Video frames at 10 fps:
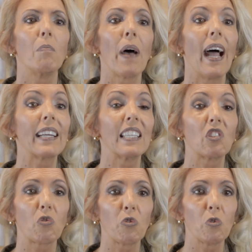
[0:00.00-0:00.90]

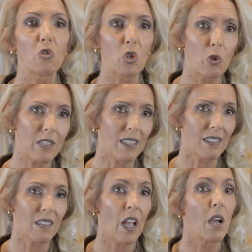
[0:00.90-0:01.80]
Packaged fruit
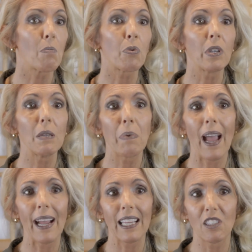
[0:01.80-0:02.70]
juices,
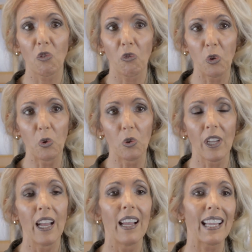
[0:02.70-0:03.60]
pre-packaged food,
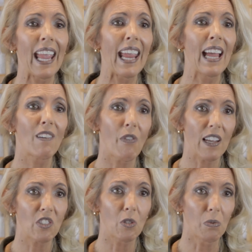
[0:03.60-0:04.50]
canned
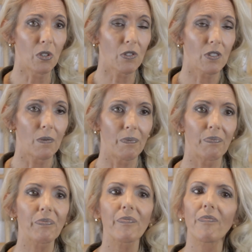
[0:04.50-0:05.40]
vegetables.
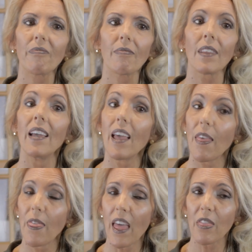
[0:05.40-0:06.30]

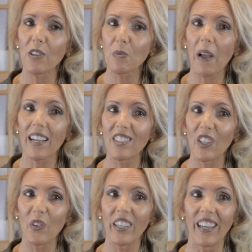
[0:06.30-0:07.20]
Then there's
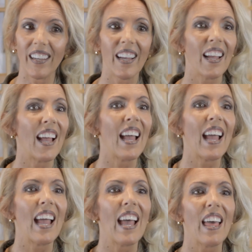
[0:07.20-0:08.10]
bacteria
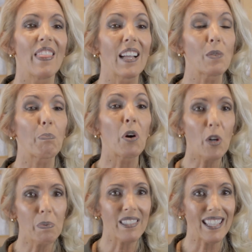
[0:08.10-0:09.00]
that's
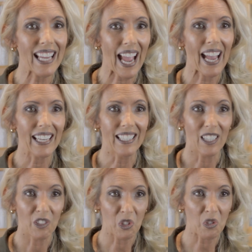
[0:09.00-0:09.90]
purposely added
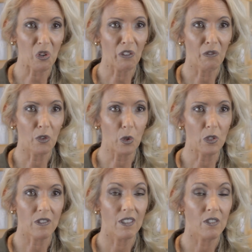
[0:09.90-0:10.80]
to certain
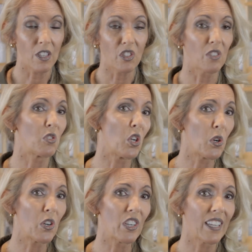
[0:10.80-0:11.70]
foods, such as
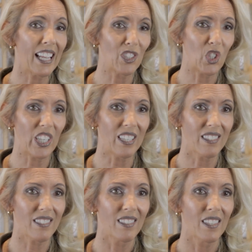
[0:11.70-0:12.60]
yogurt and cheese.